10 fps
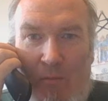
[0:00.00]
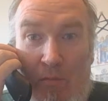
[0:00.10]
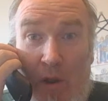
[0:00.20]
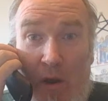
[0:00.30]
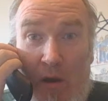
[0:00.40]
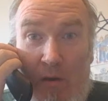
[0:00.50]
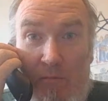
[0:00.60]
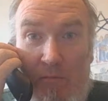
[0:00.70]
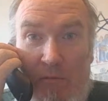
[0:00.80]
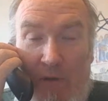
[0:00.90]
blog,
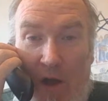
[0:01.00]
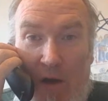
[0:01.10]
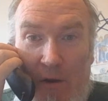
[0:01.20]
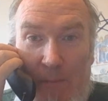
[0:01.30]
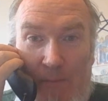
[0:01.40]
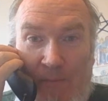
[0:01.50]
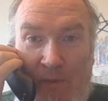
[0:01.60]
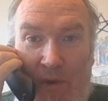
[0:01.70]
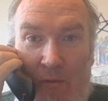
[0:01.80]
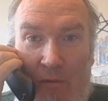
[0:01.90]
vlog,
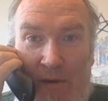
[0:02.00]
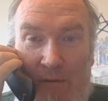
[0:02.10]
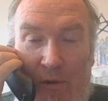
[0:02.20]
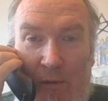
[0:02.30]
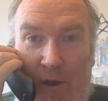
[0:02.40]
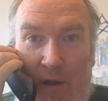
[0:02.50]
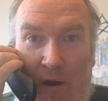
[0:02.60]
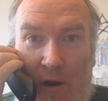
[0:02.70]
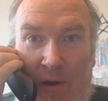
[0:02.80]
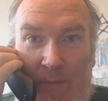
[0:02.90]
whatever you want to
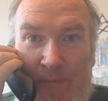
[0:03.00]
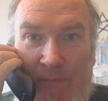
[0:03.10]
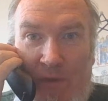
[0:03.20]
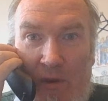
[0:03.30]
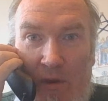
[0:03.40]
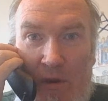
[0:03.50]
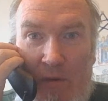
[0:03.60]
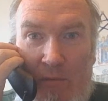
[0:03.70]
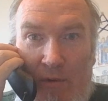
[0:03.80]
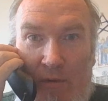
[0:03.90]
call it.
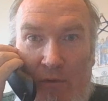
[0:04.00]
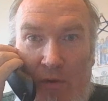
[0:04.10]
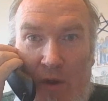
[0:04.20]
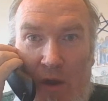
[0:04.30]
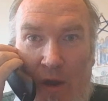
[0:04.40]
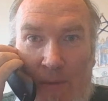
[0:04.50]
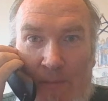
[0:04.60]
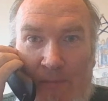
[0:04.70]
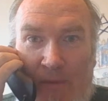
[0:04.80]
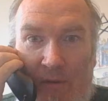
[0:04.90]
Number 3
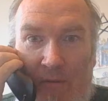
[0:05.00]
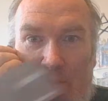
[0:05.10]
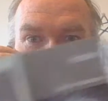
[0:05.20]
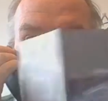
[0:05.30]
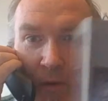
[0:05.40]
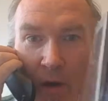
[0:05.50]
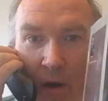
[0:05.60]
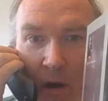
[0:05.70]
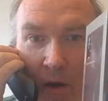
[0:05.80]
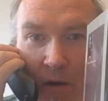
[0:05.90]
from
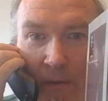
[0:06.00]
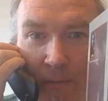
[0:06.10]
Hawk.